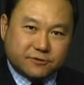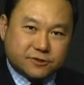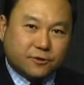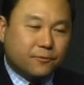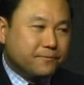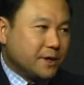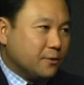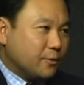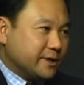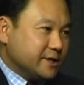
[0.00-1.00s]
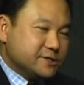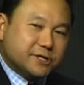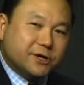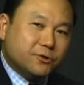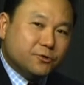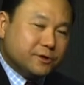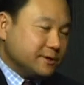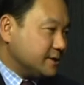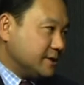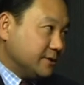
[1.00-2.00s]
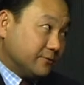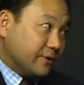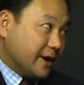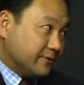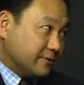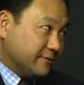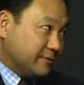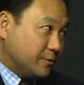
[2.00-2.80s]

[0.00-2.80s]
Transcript: So what is included in the rider, if you will?